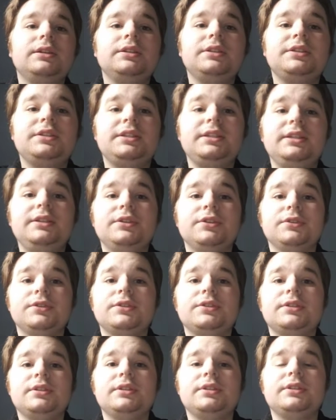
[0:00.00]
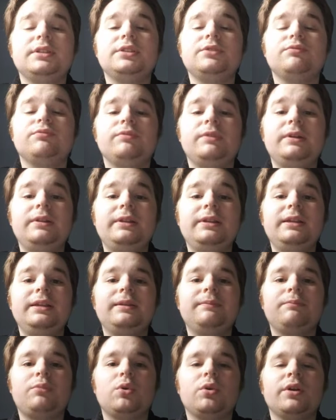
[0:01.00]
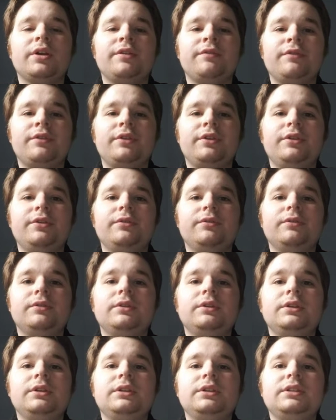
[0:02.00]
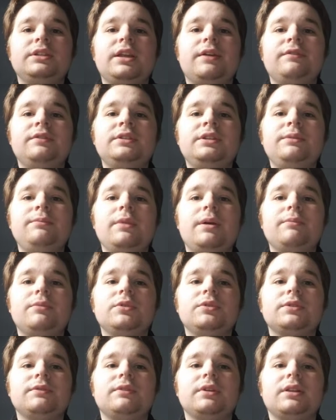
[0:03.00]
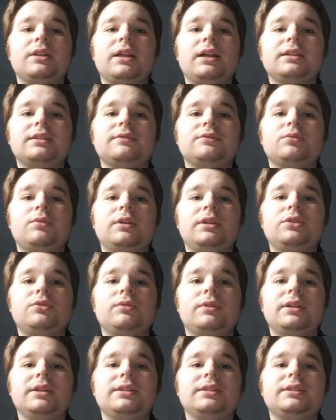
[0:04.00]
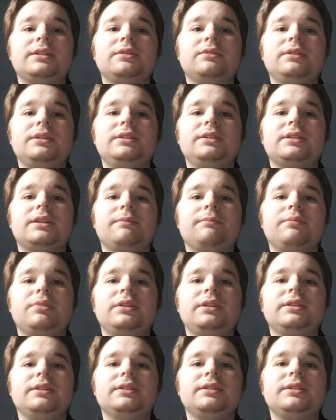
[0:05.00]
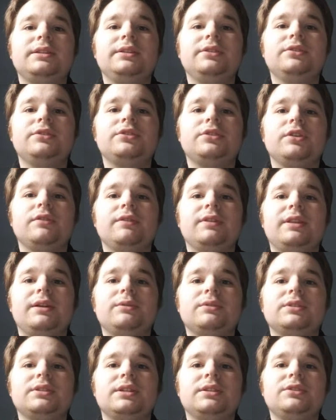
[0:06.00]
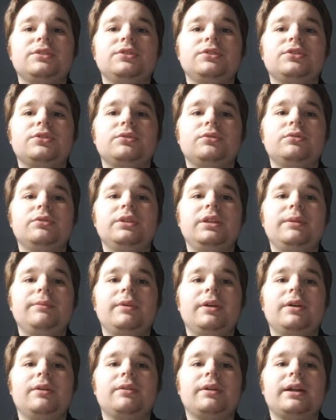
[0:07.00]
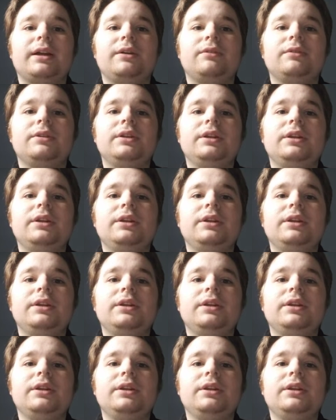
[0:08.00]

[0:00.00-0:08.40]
Seniors, this is really important for you. 70 members of the class of 2020 still need to complete the senior survey that was sent to your school email account.